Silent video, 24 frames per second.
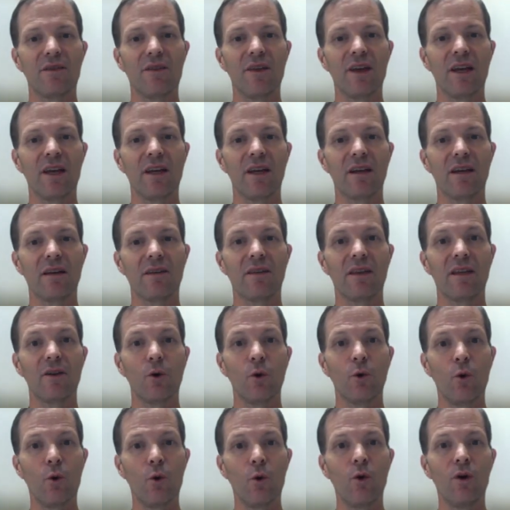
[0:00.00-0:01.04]
think that
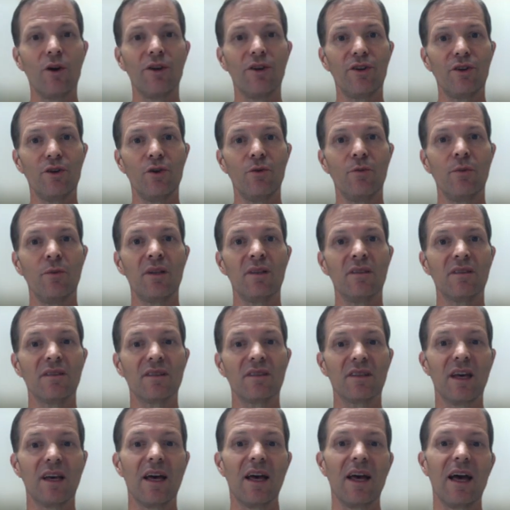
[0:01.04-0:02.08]
all
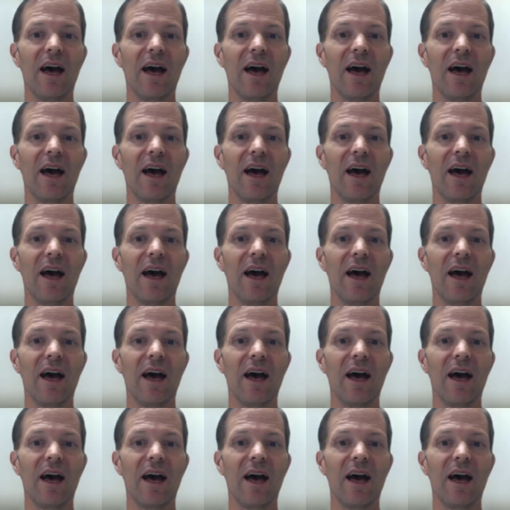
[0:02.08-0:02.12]
humans